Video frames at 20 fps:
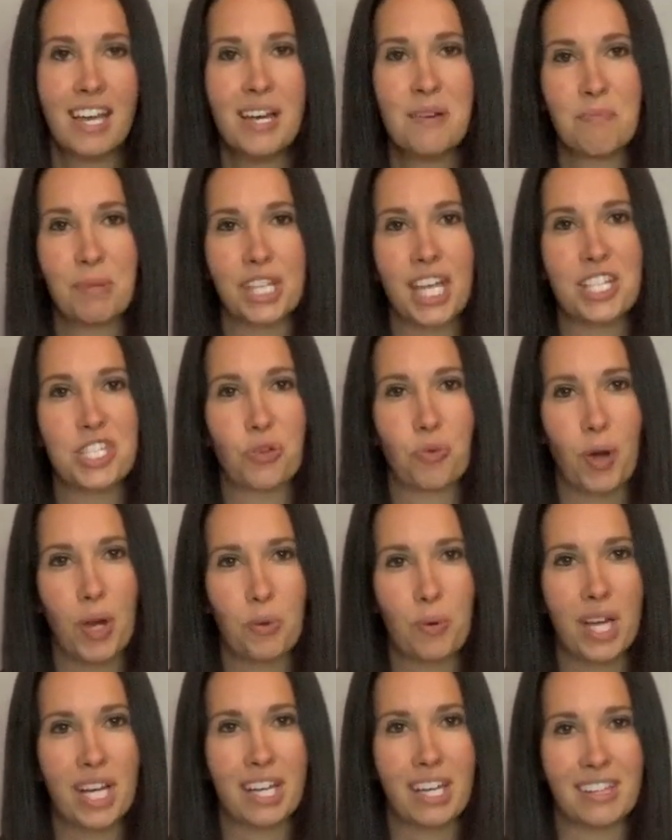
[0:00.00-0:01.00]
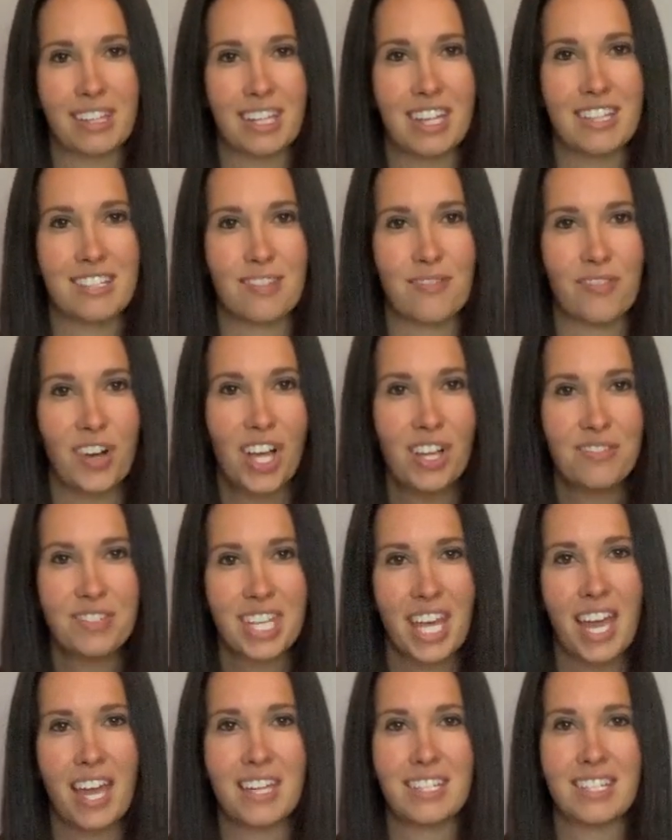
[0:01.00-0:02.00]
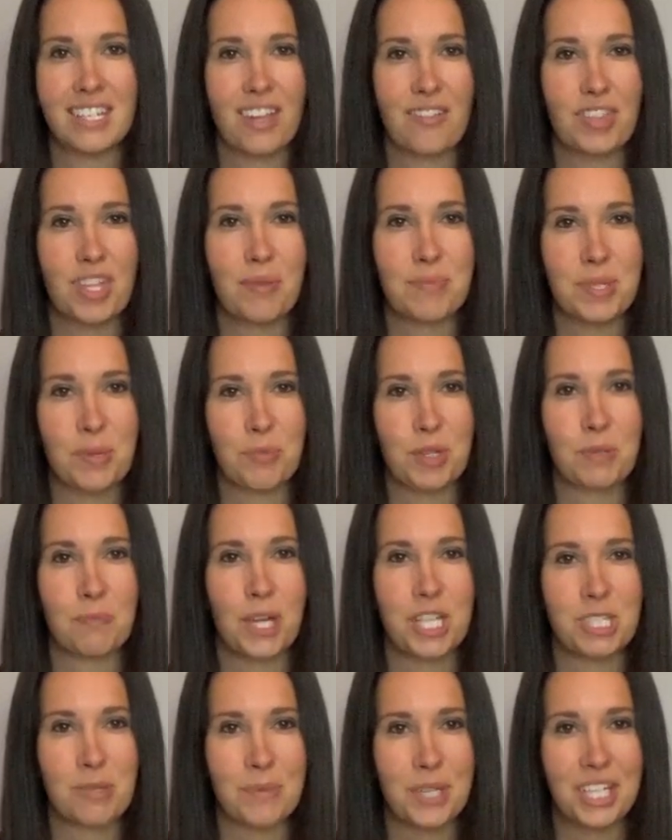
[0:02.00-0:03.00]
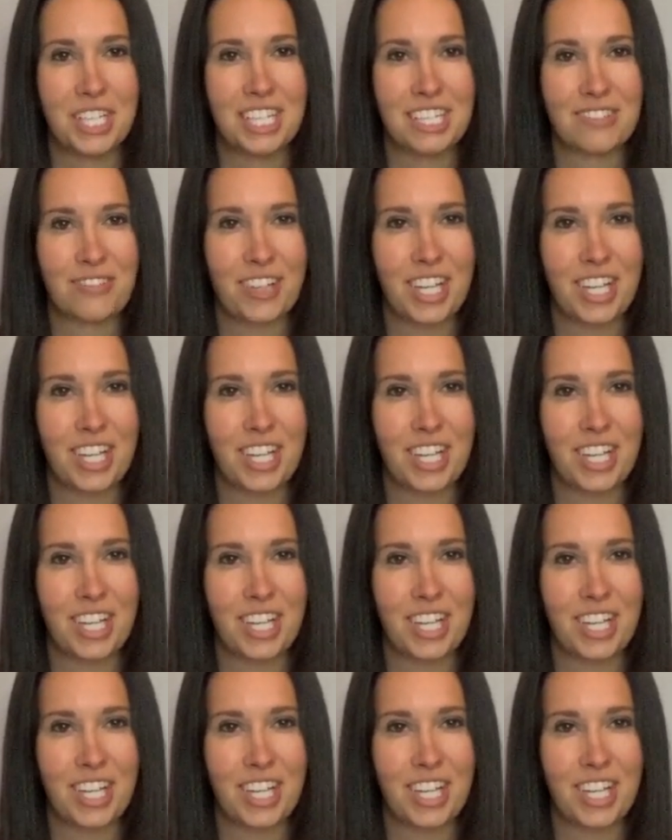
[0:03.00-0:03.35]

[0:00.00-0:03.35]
but that's a great way to get the kids involved and to give them some responsibilities for